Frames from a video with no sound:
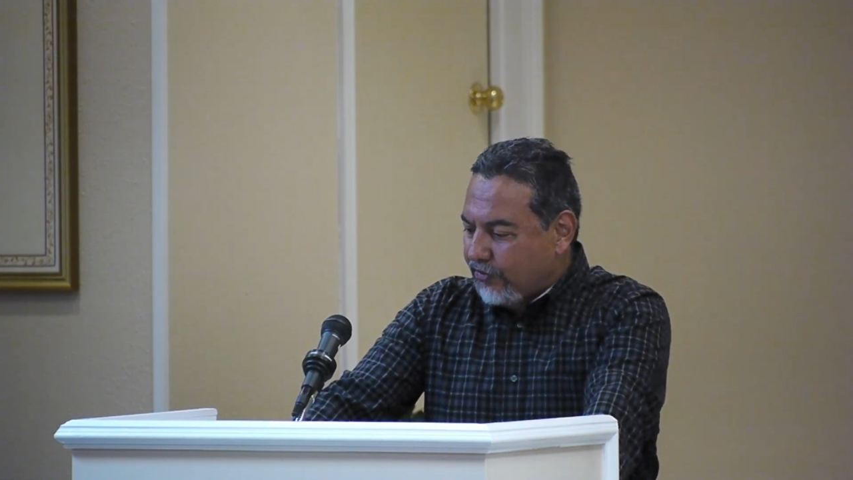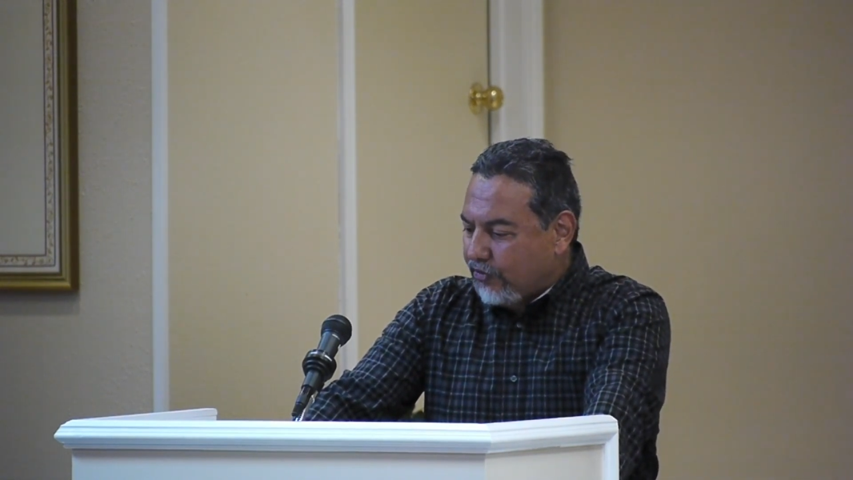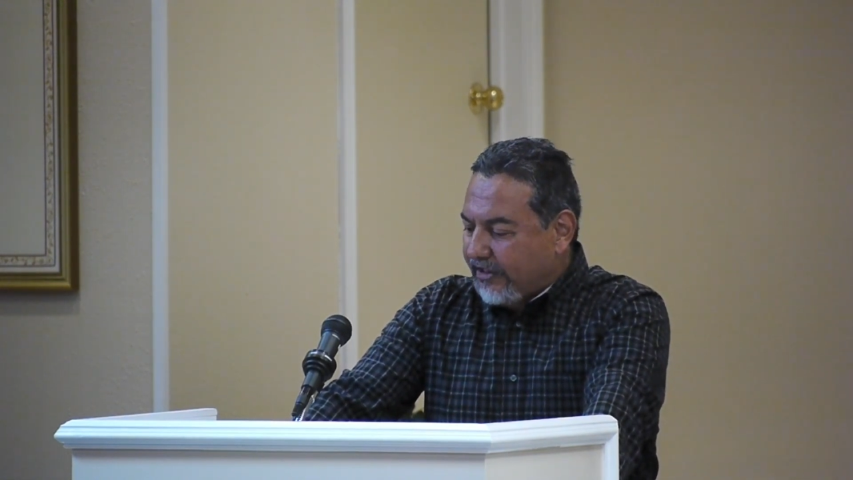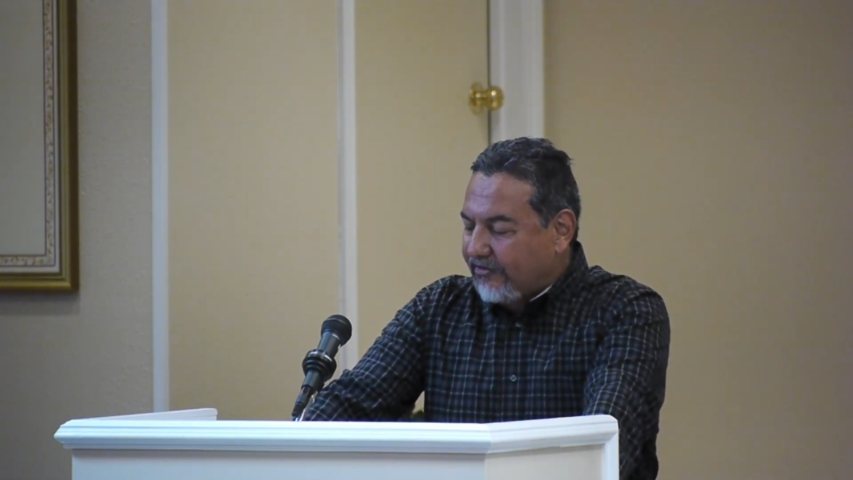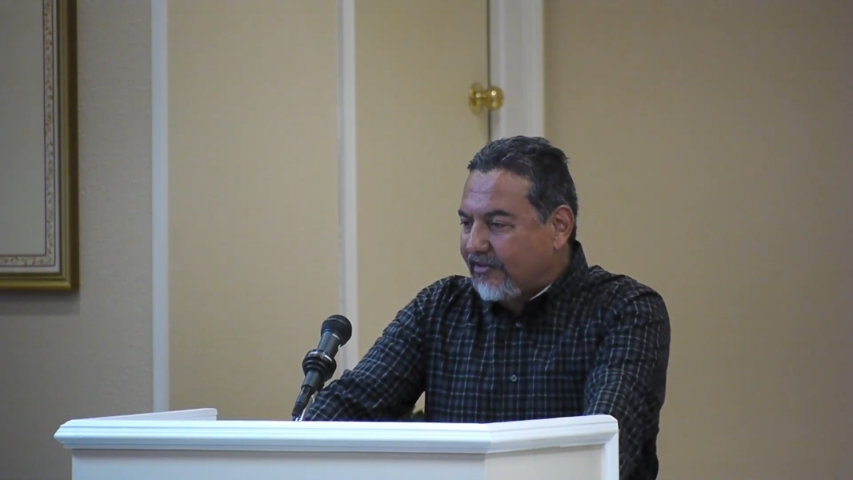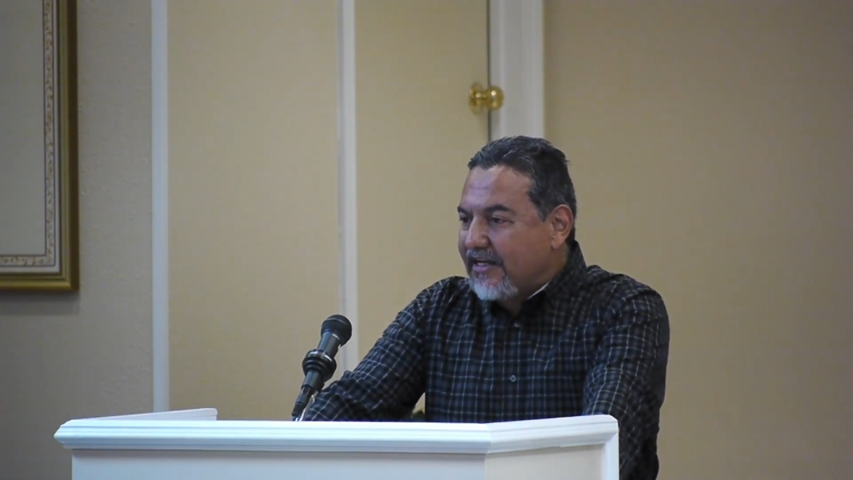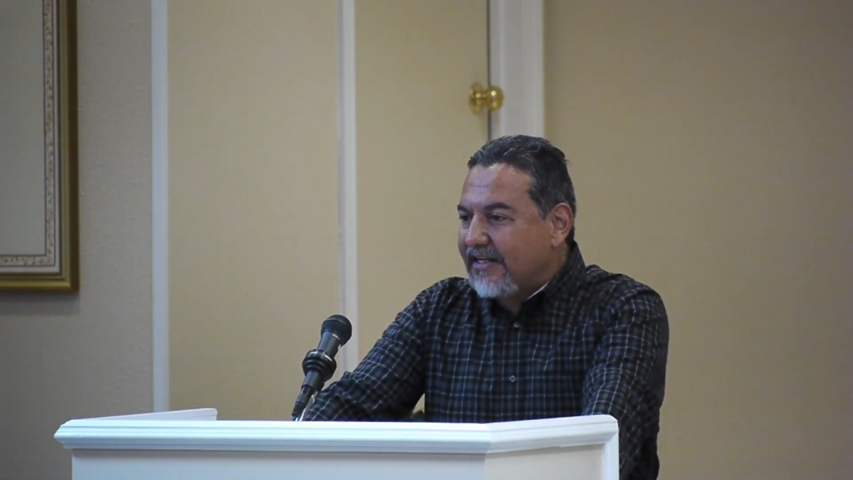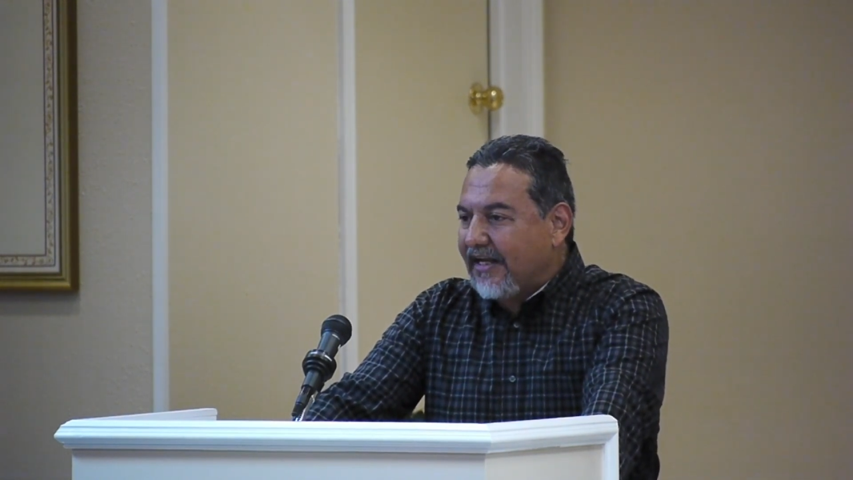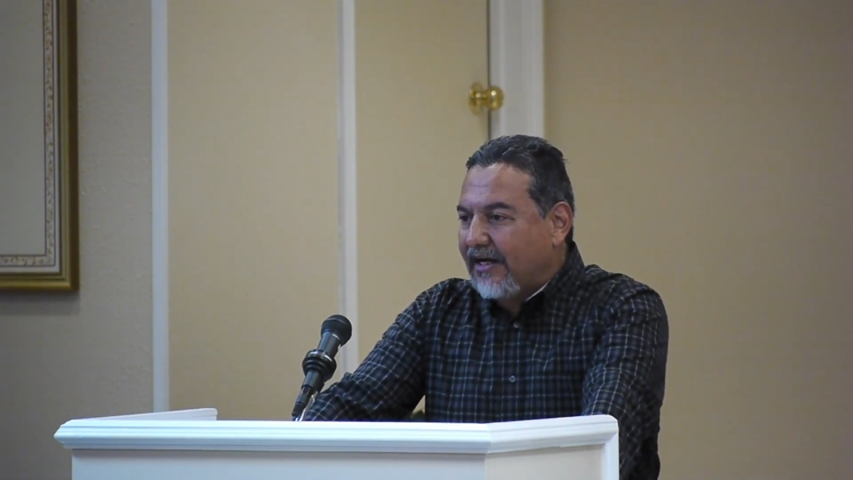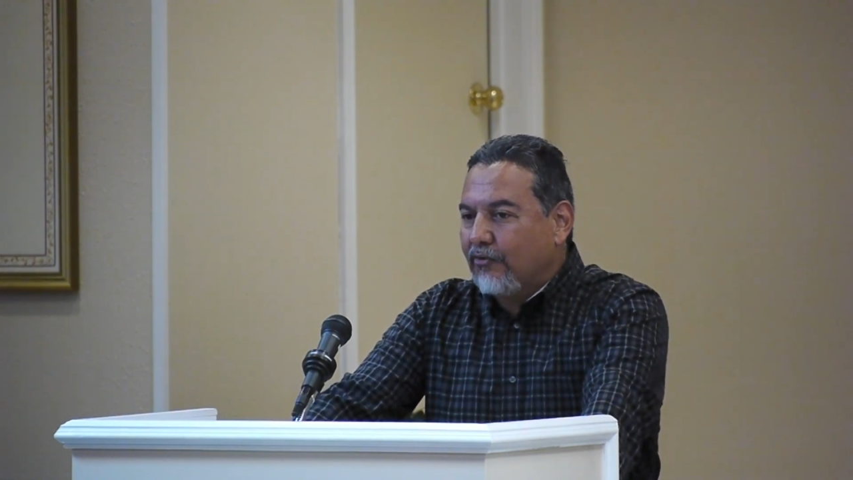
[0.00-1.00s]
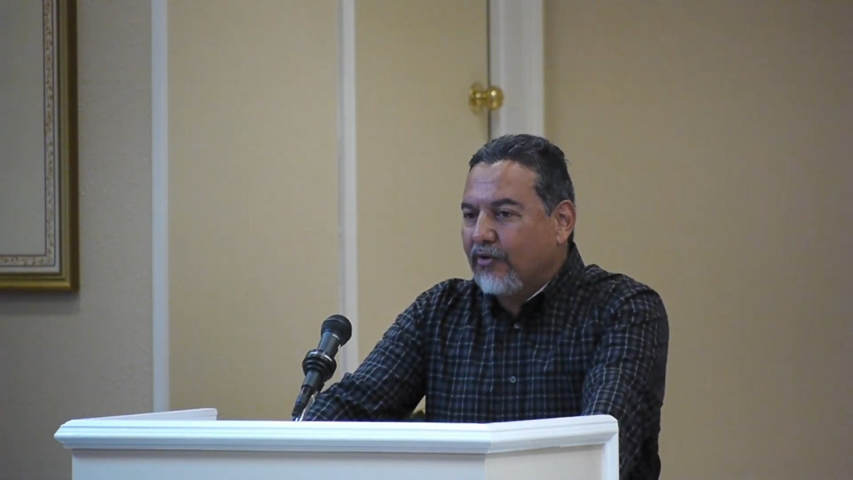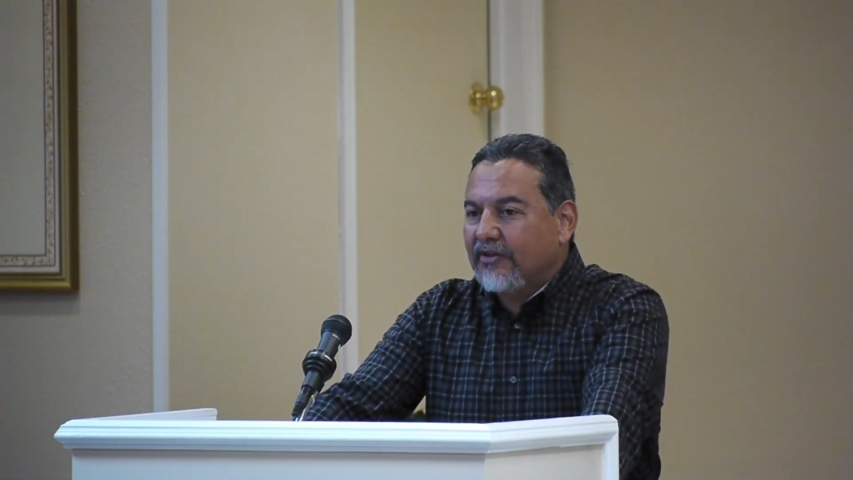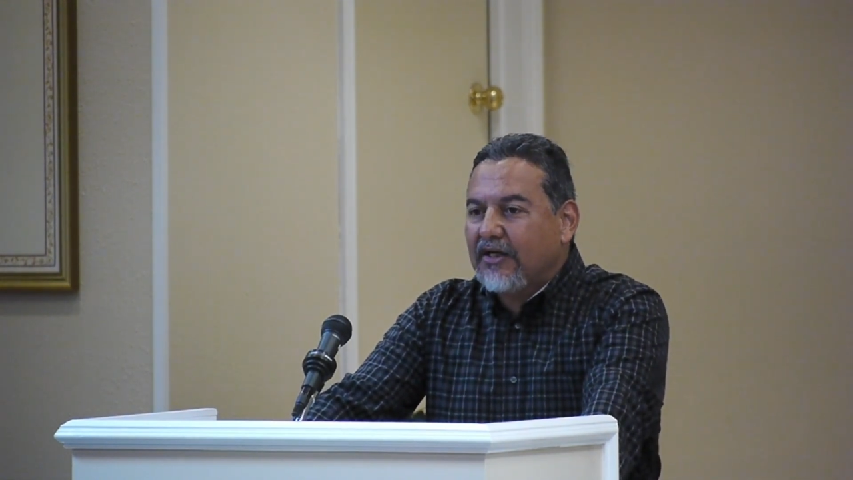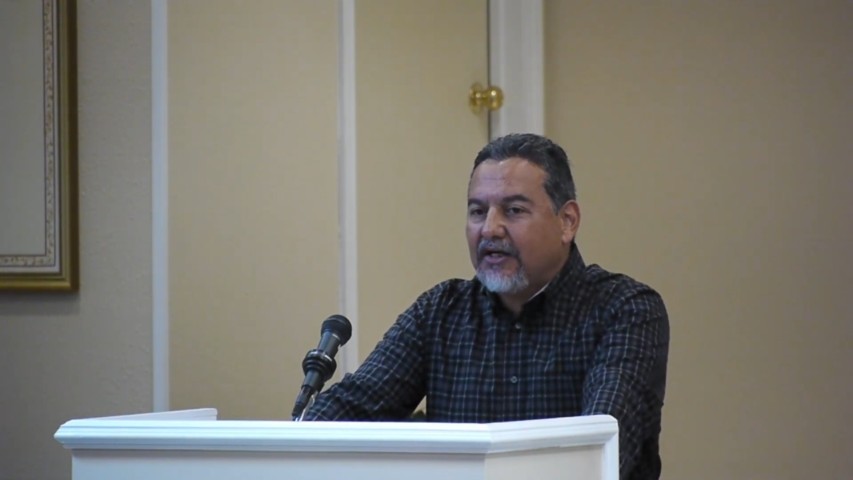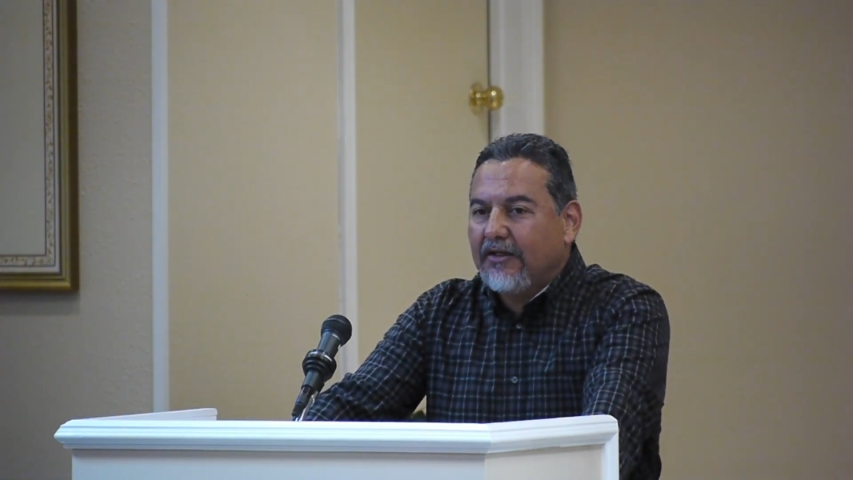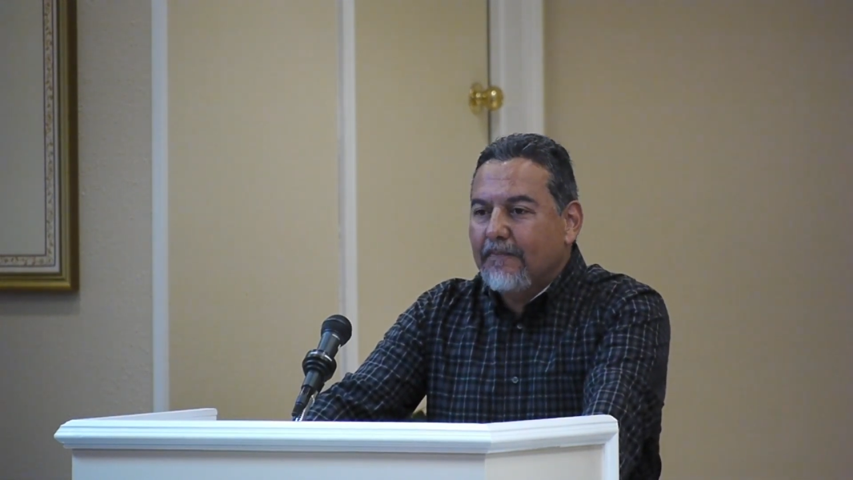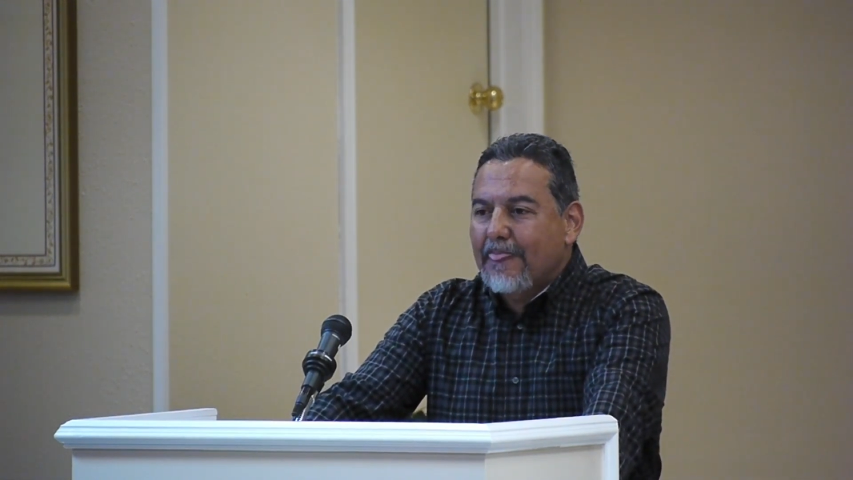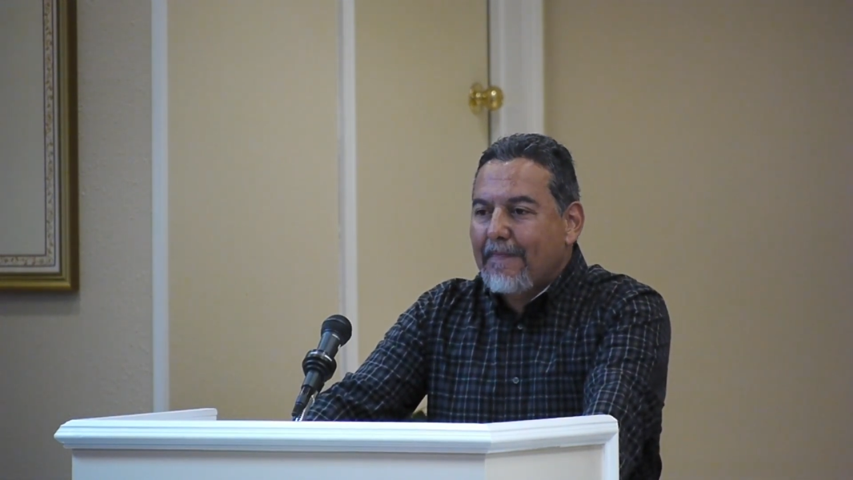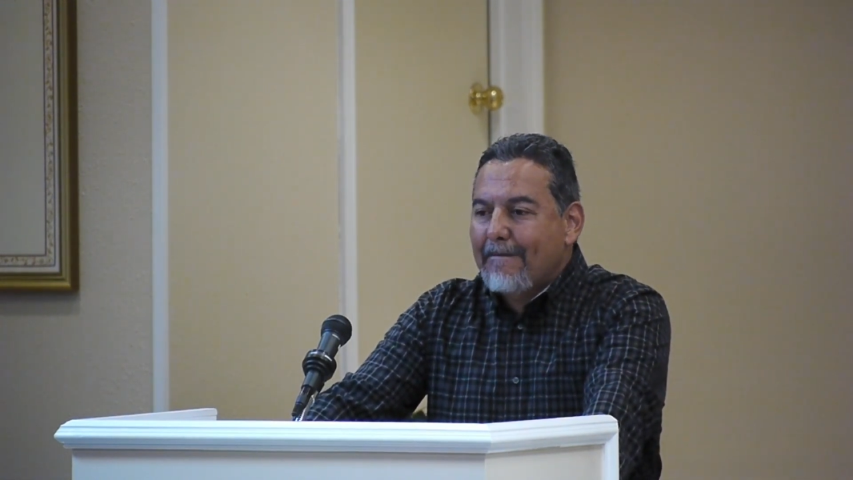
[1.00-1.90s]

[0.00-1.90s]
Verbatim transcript: you're a saint now with God.